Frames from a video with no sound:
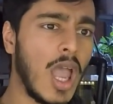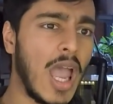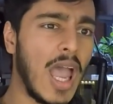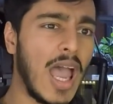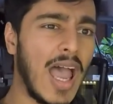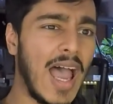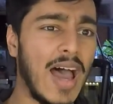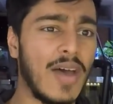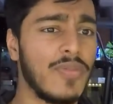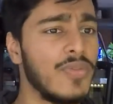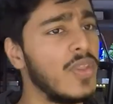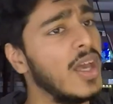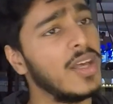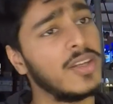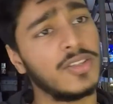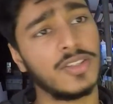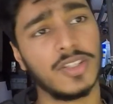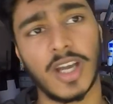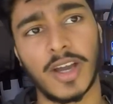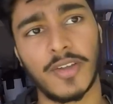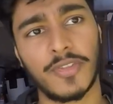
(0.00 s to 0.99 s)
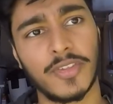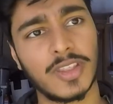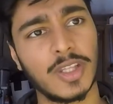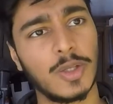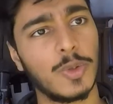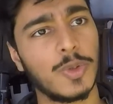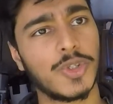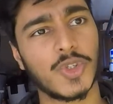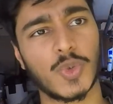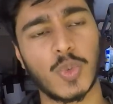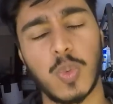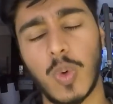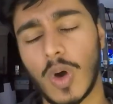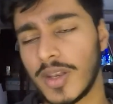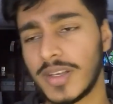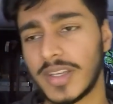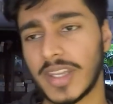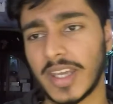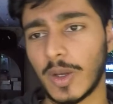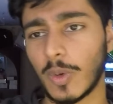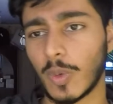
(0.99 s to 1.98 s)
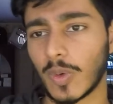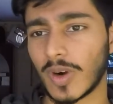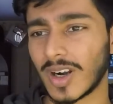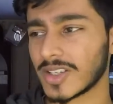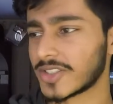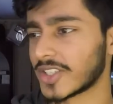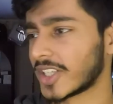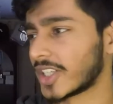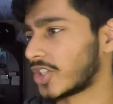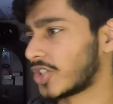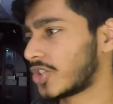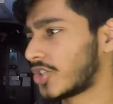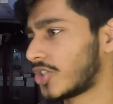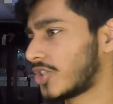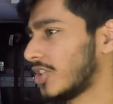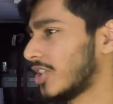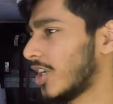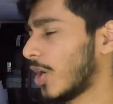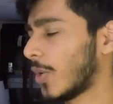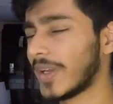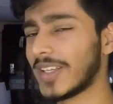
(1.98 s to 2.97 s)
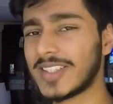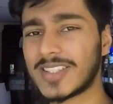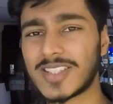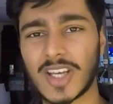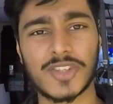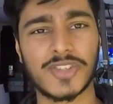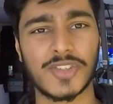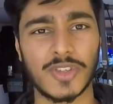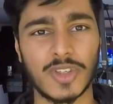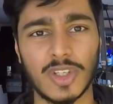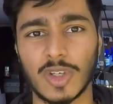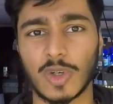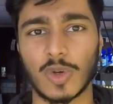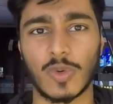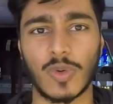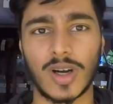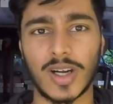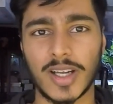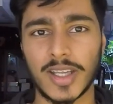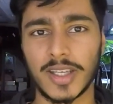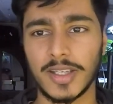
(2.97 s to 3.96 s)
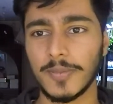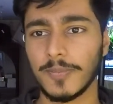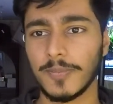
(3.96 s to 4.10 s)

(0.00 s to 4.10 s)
And then I think there was just one day where I was like, you know, he doesn't look right.